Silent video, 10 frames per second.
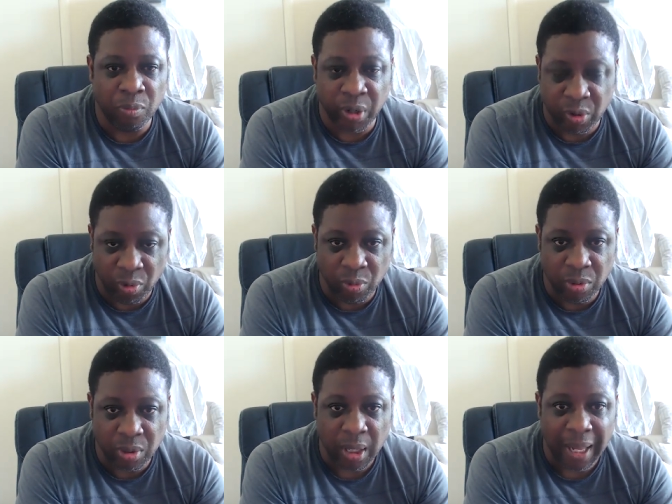
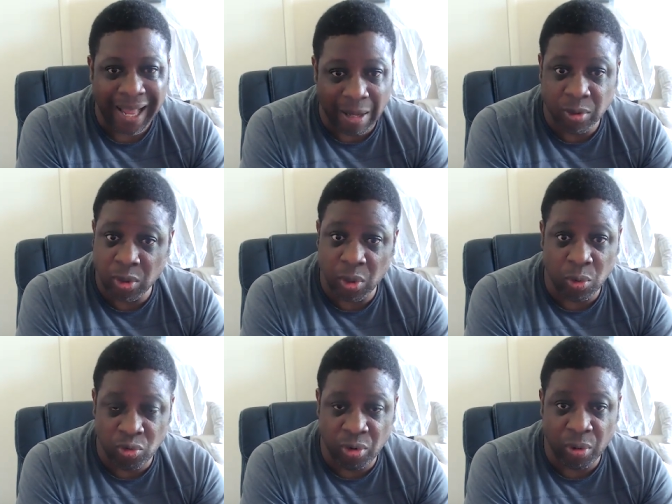recruits how to
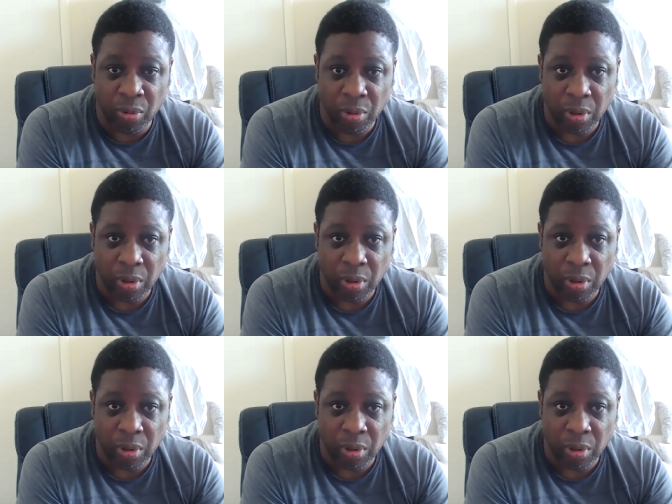do drill.